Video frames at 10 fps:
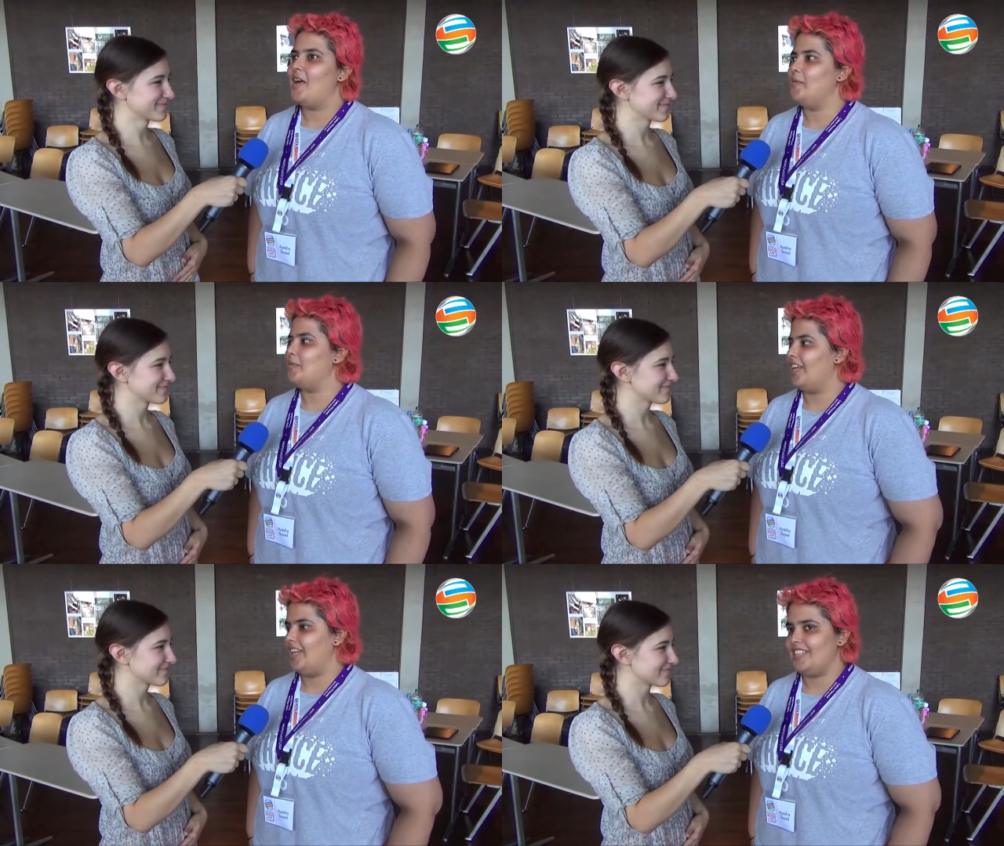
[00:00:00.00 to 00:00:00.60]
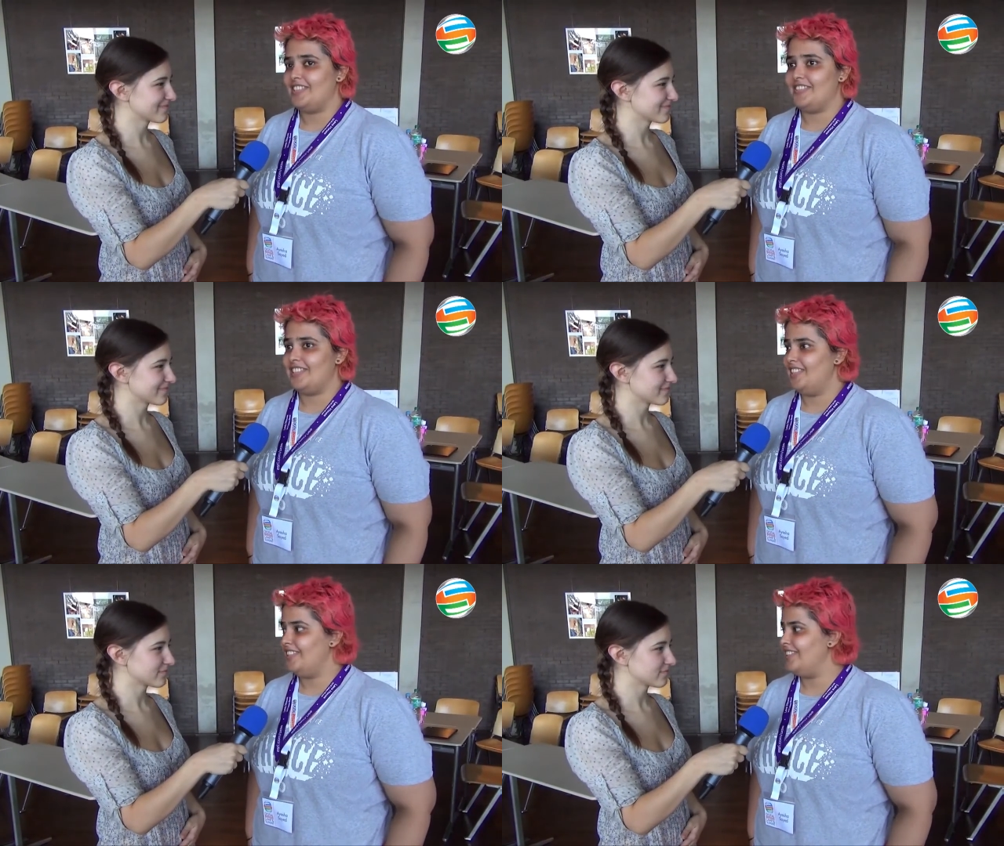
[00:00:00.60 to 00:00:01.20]
Speaker 1: Um,
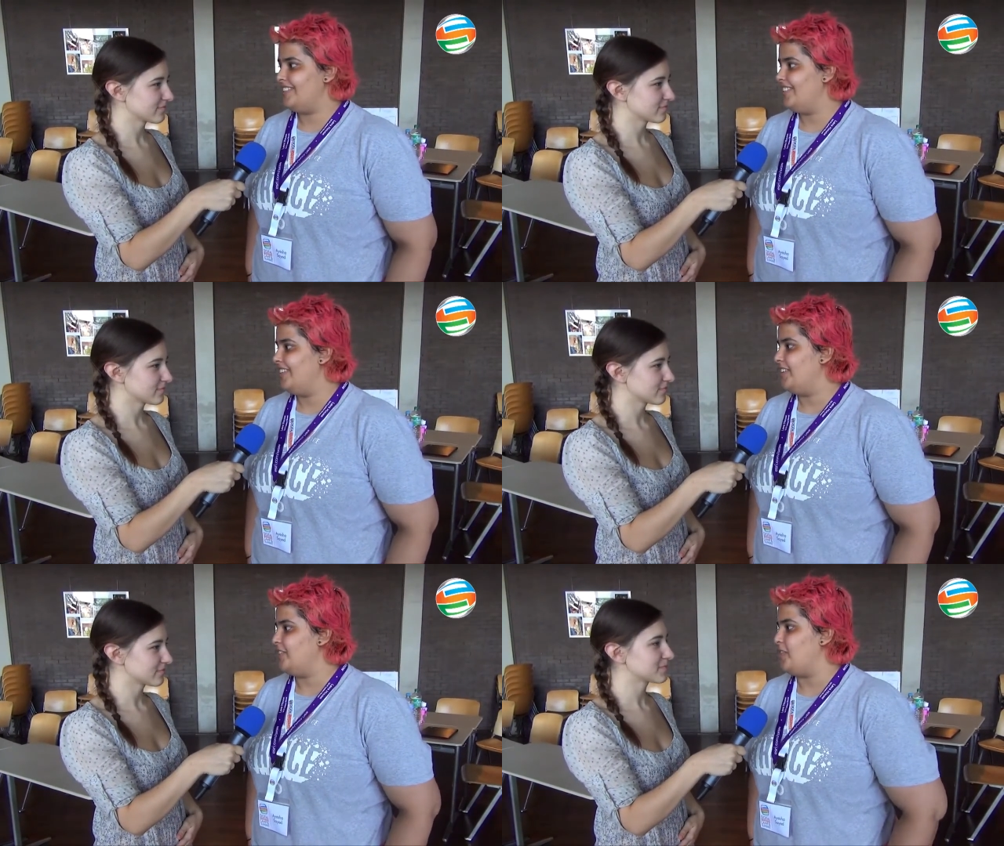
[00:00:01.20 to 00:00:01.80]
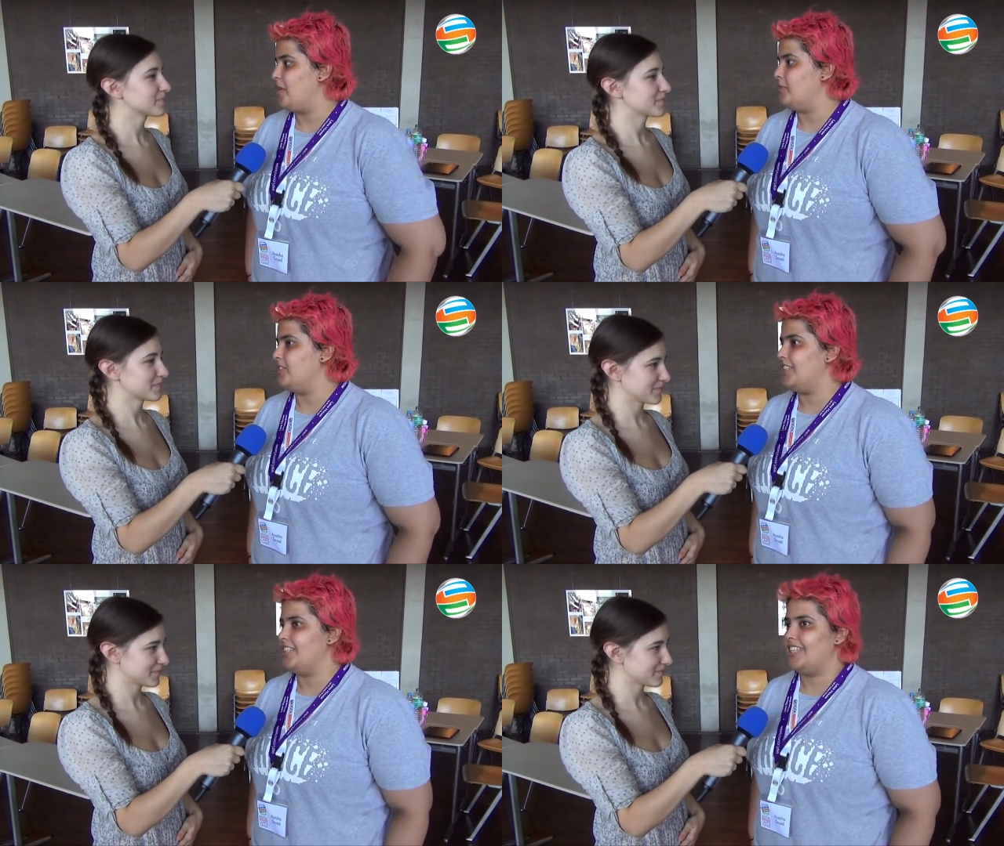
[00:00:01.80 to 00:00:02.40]
connectivity. You're
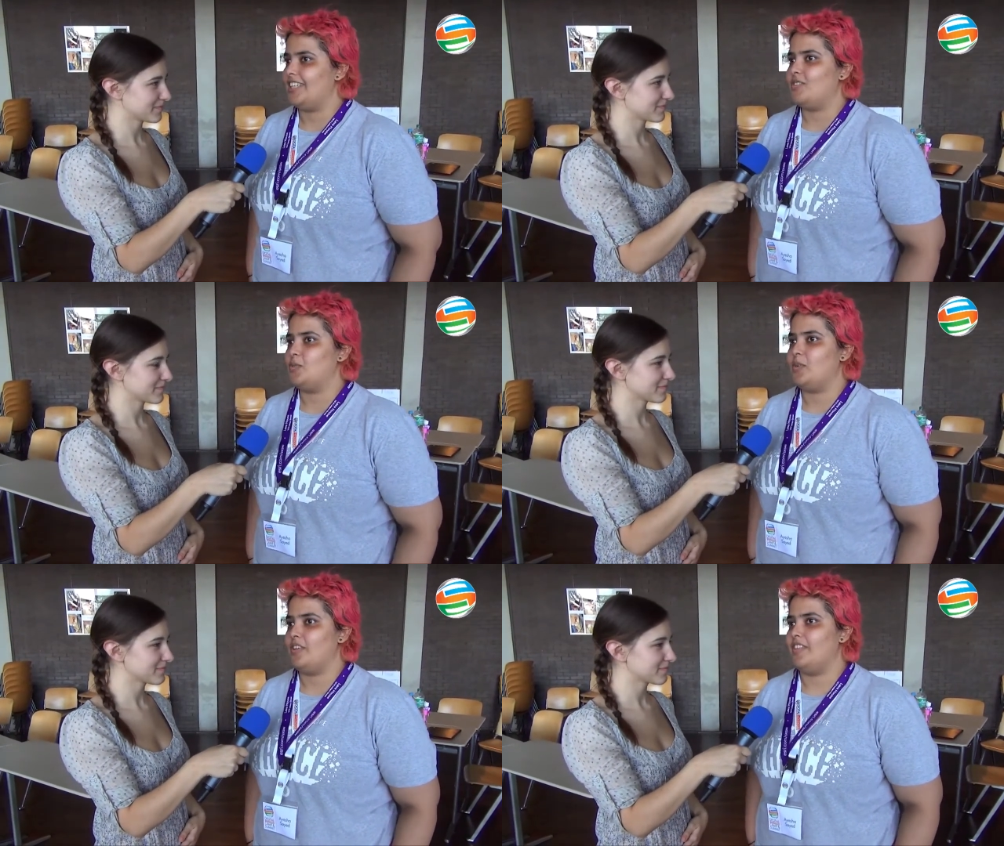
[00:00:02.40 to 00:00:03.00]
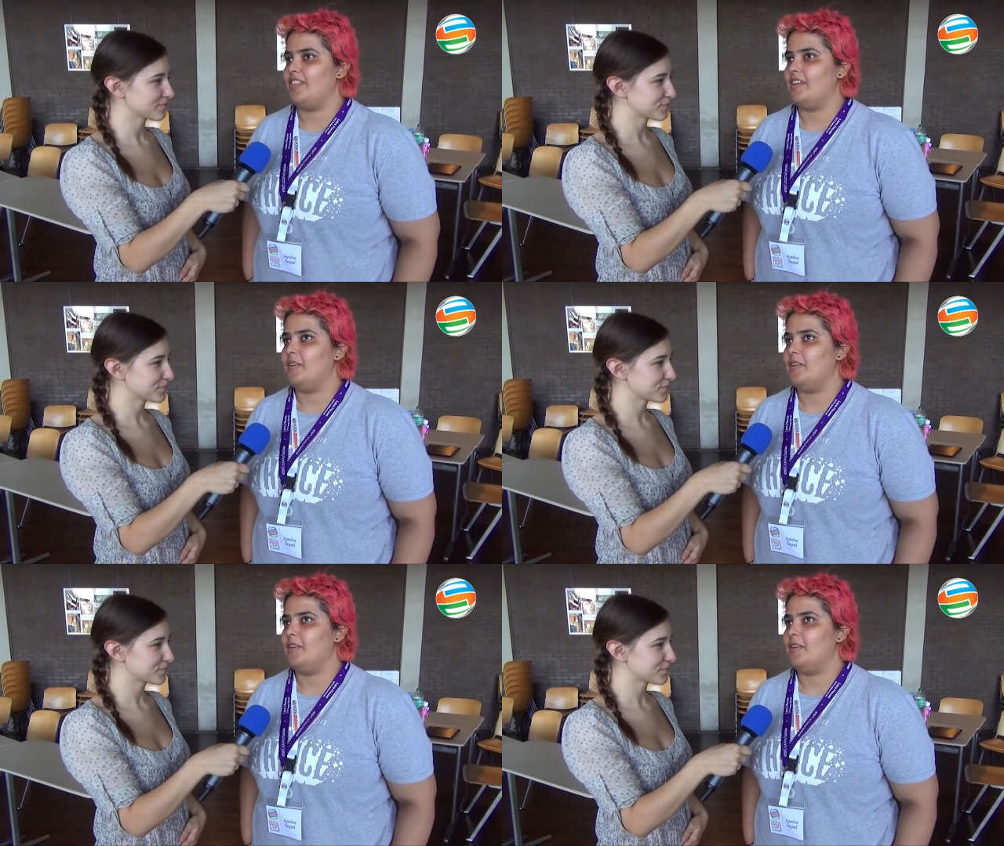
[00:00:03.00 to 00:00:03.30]
able to connect with